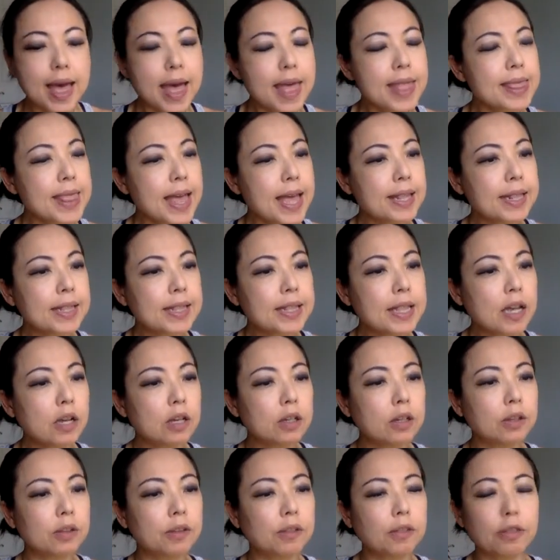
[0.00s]
and then
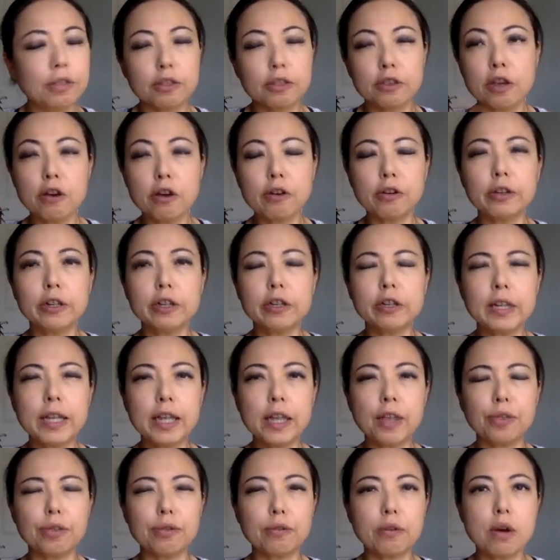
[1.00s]
they'll
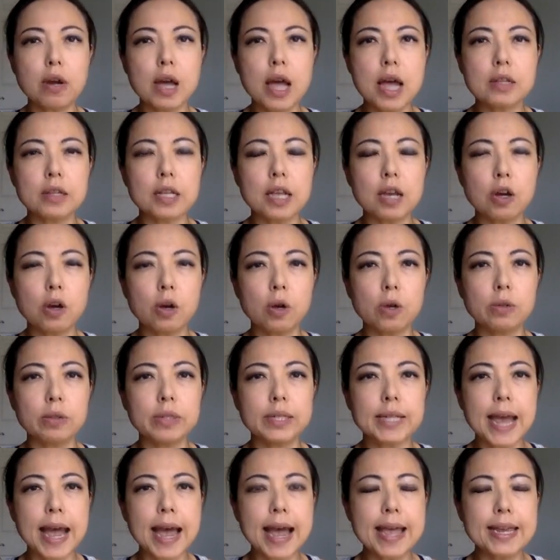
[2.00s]
totally throw out the whole
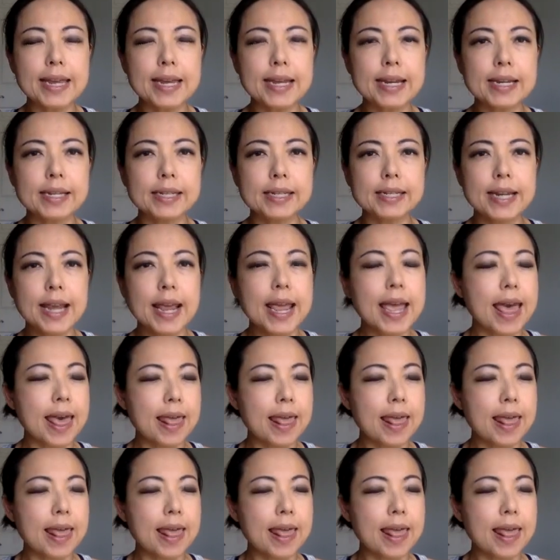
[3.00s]
diet